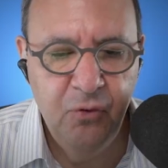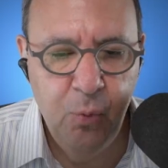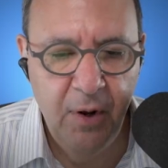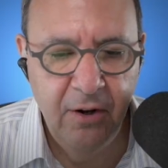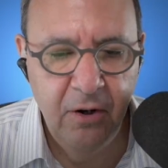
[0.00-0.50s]

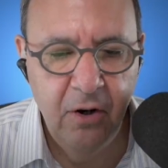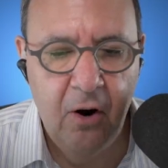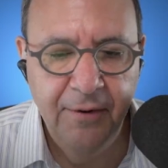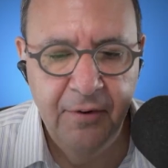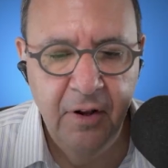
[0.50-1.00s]
Twitter.
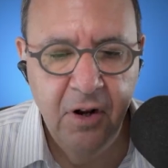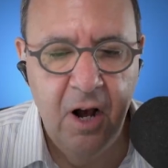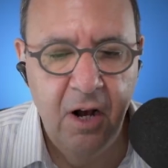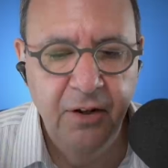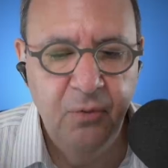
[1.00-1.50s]
Arsalan
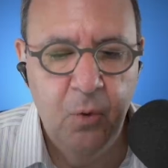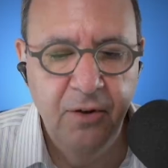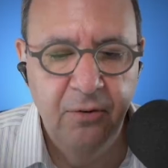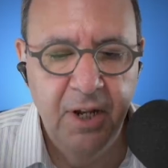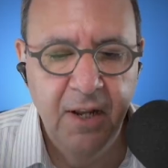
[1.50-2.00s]
Khan is
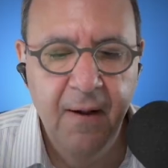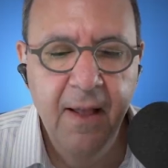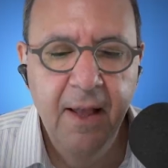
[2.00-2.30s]
wondering